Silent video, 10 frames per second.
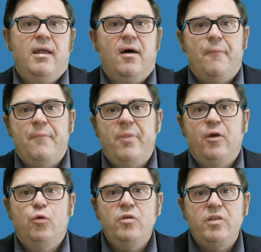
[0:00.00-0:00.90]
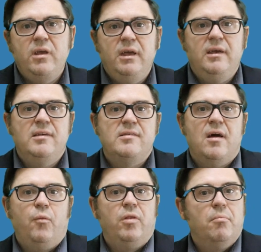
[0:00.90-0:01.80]
Now, the good thing is
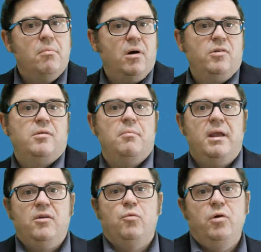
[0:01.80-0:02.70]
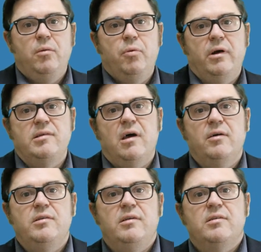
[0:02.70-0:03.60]
that with most managed WordPress
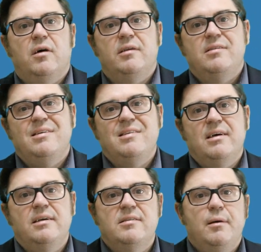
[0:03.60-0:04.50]
hosting sites these days,